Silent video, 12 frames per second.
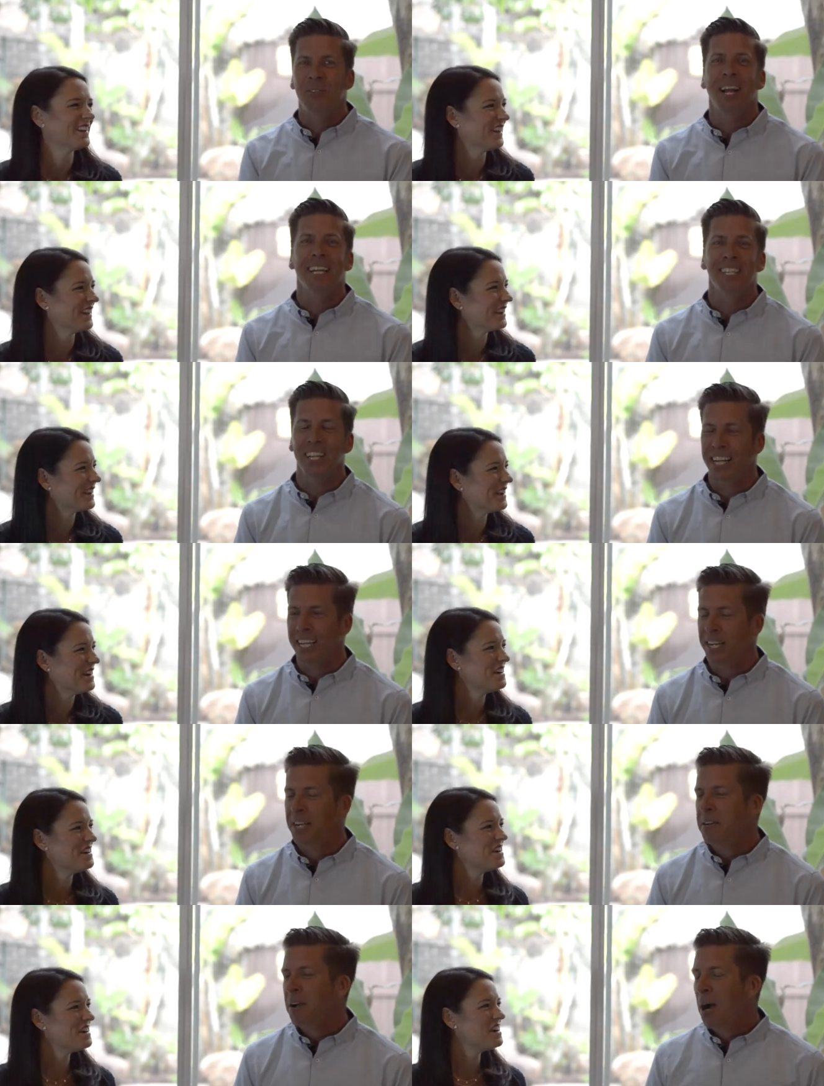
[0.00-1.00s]
Speaker 1: right? Shocker.
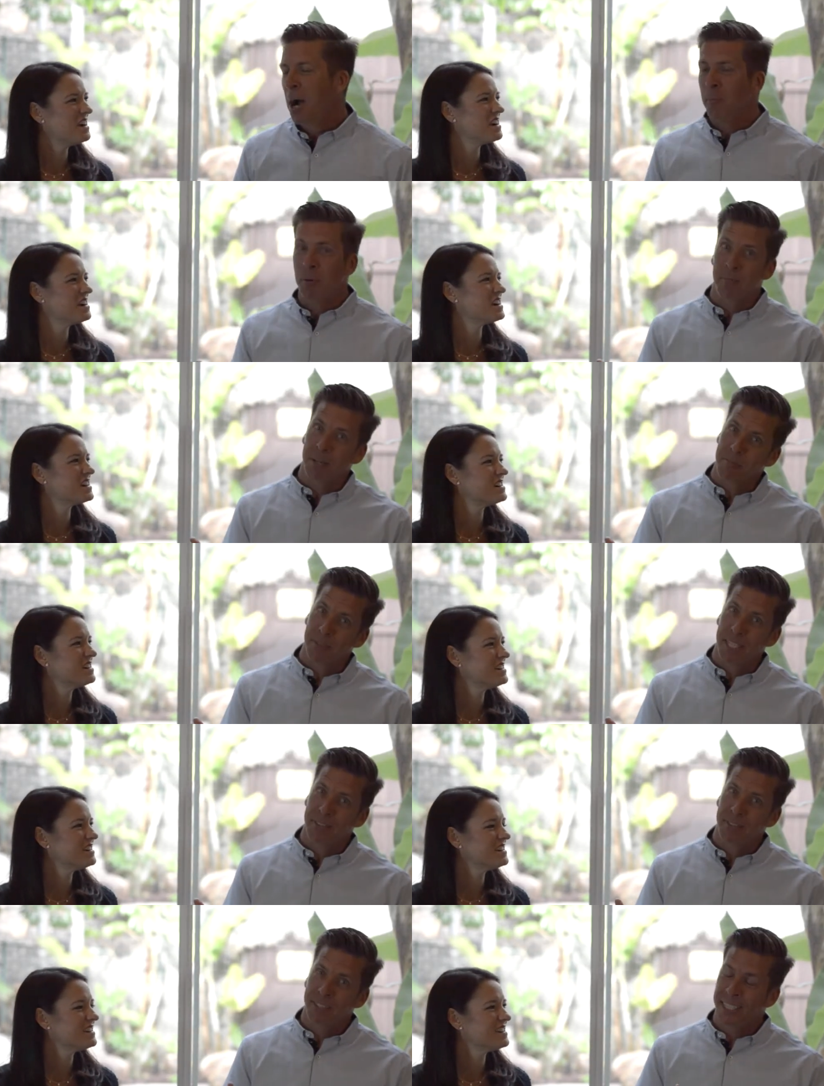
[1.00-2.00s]
Um, we're big
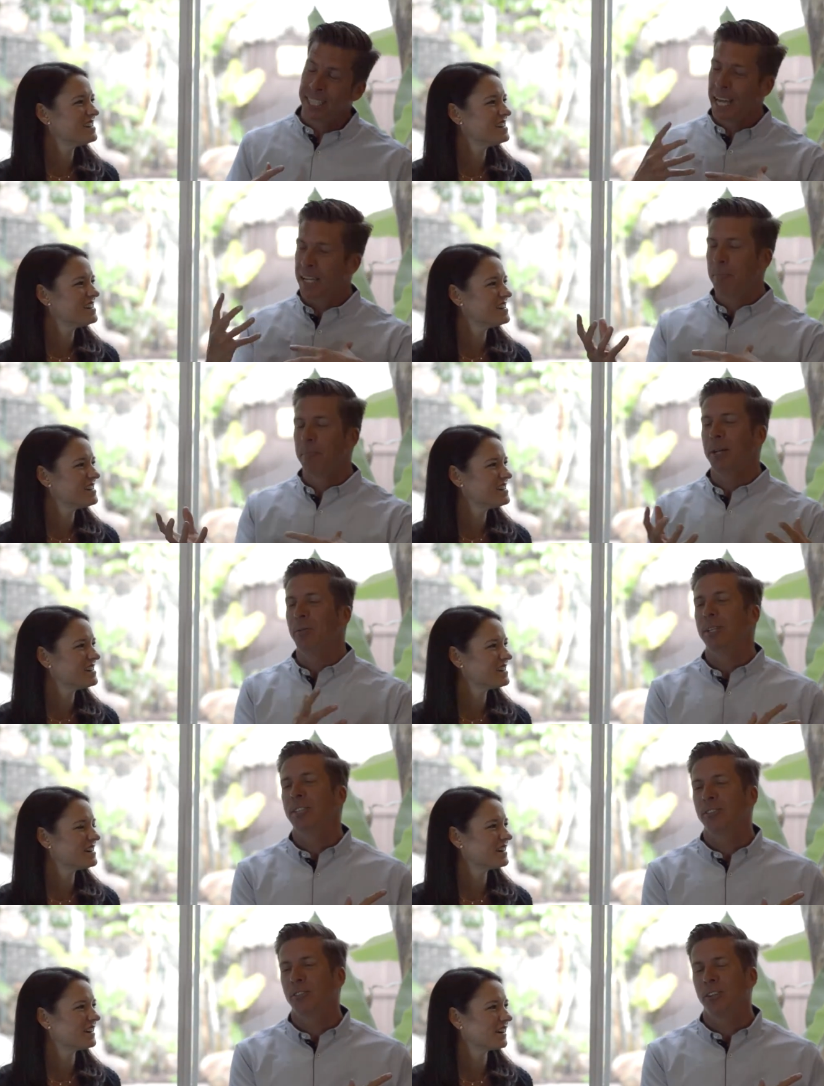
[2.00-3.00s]
believers in that, but we
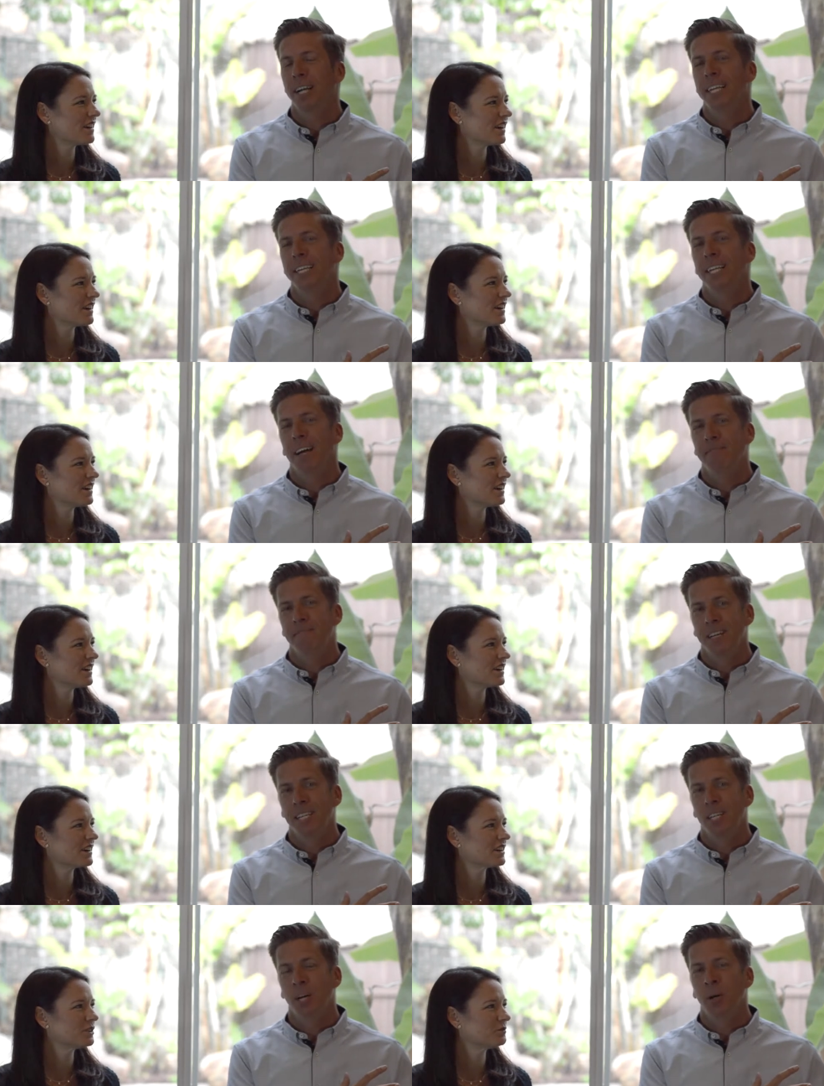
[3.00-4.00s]
just created a
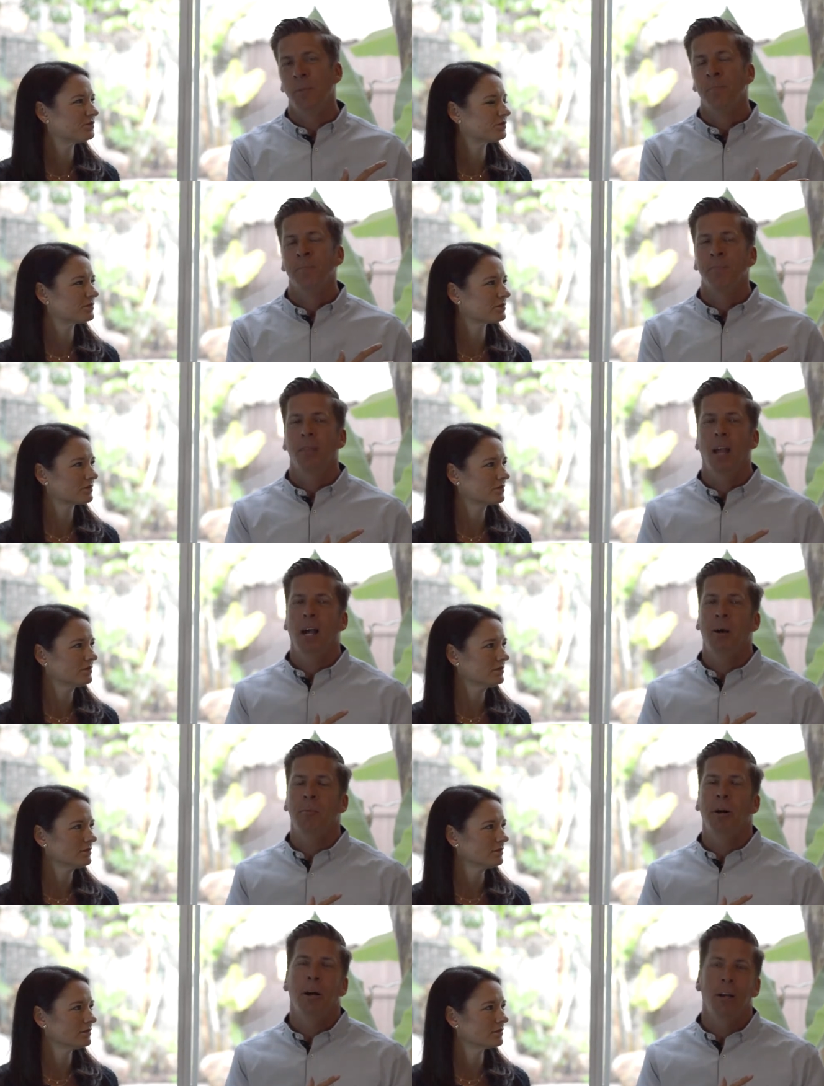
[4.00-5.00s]
video um,
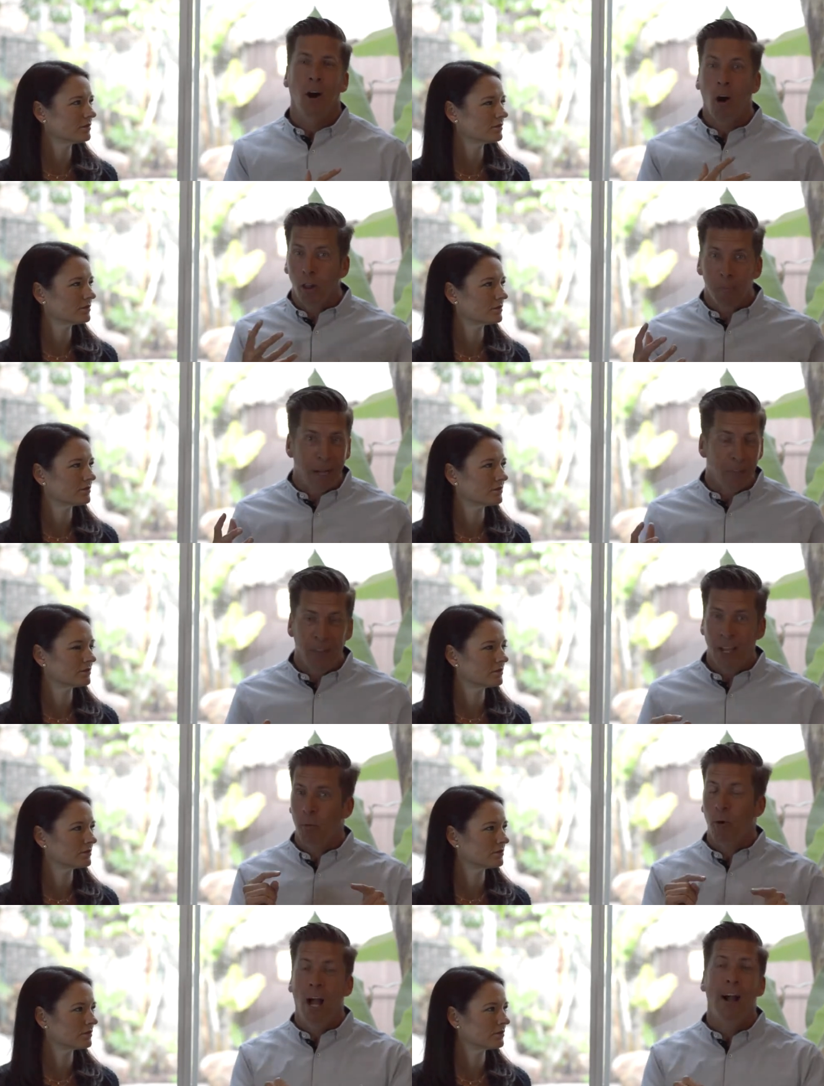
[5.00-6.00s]
uh, all about that.
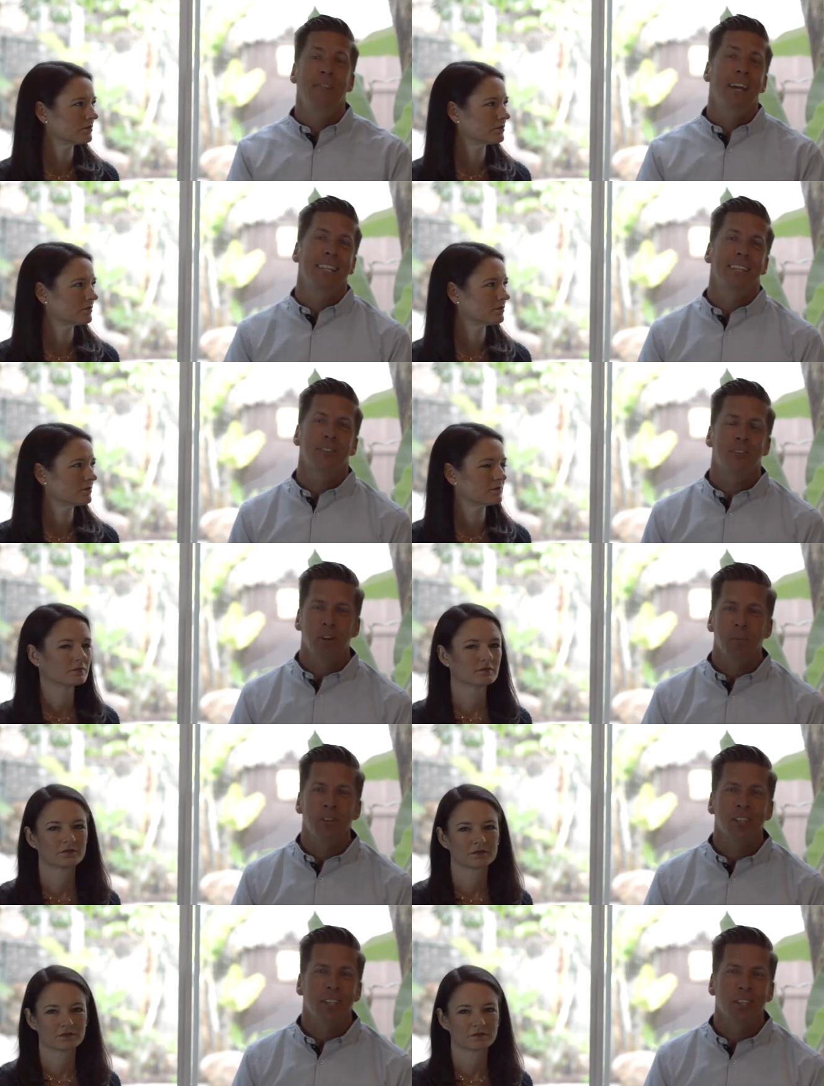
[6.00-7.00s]
We'll have that in the
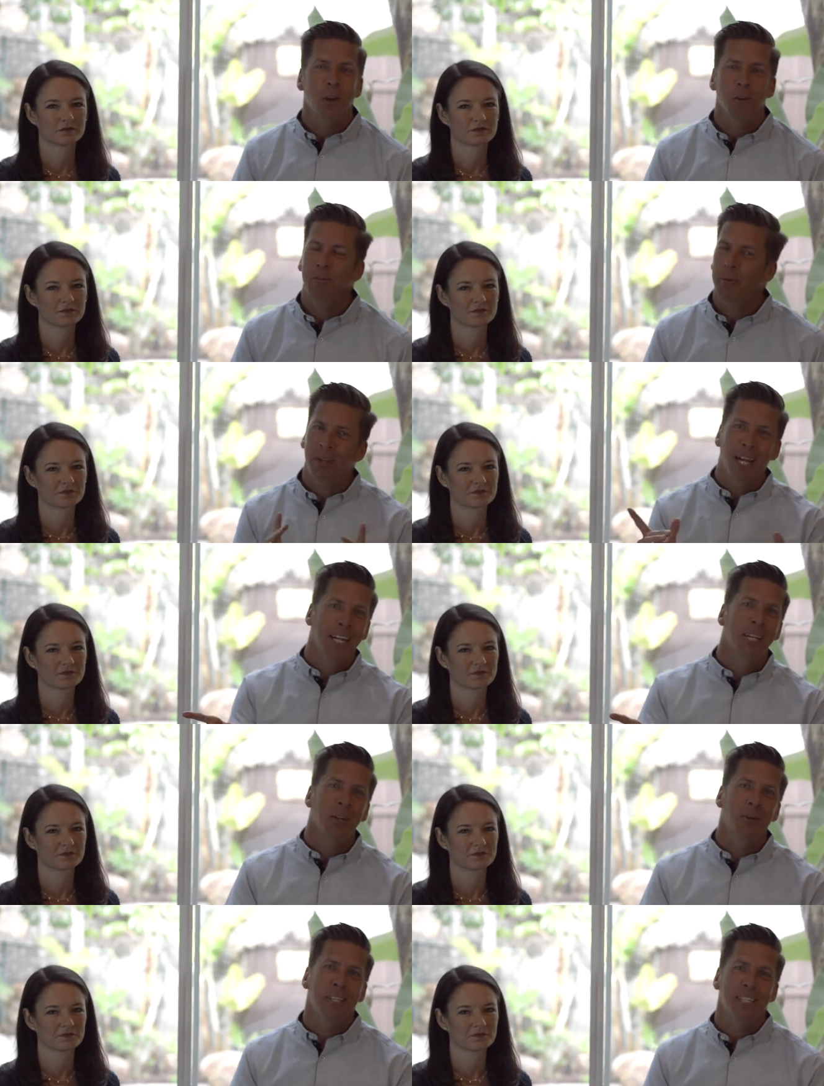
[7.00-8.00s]
description of the notes, but we're not going to
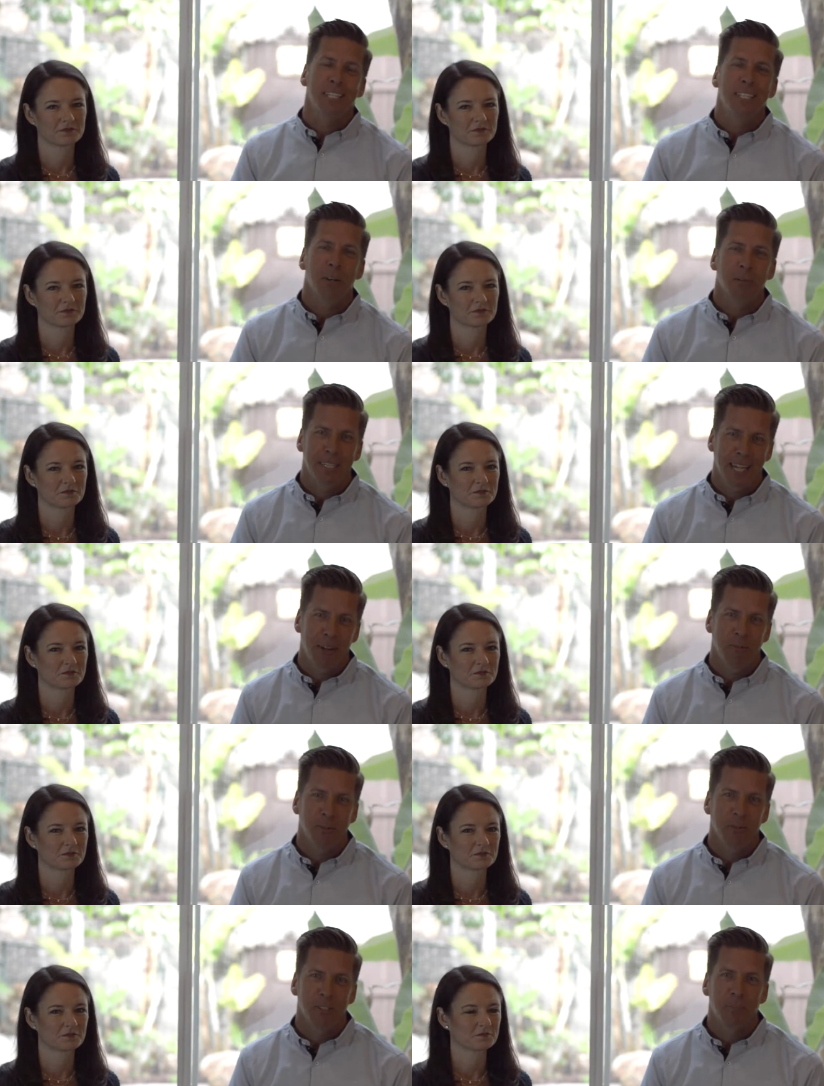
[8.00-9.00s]
go into detail with that. We
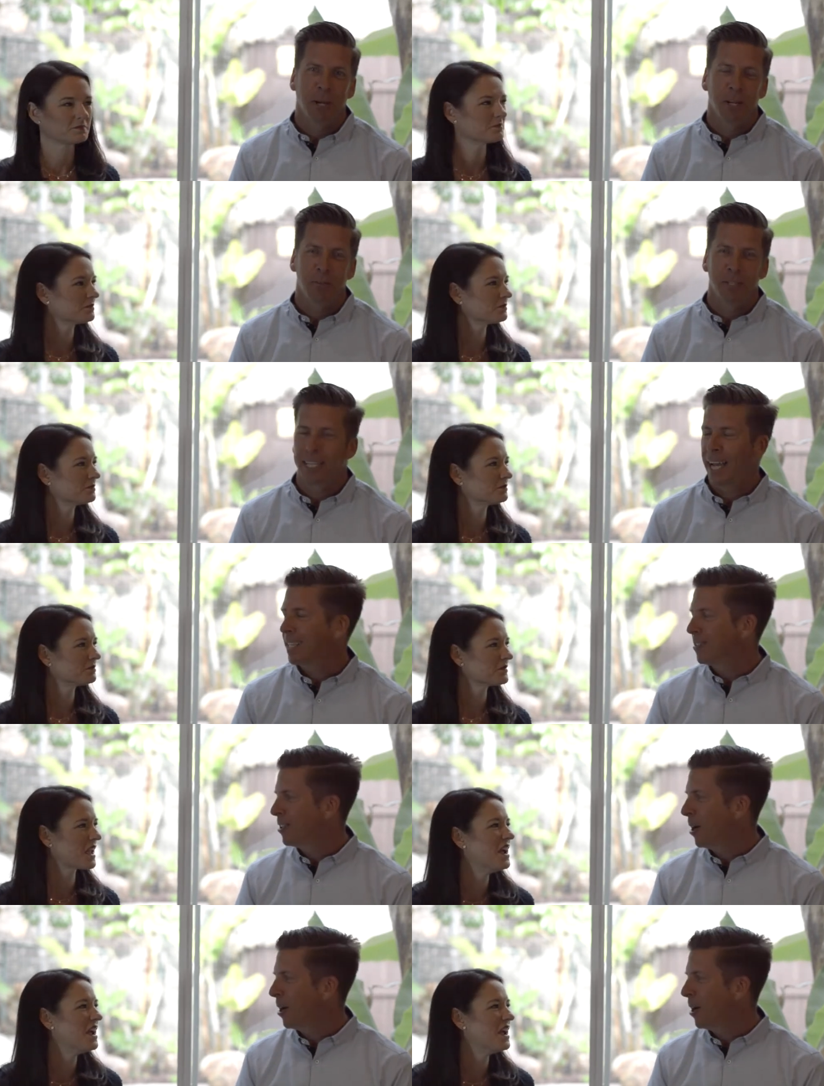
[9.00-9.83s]
will spare you with that. So.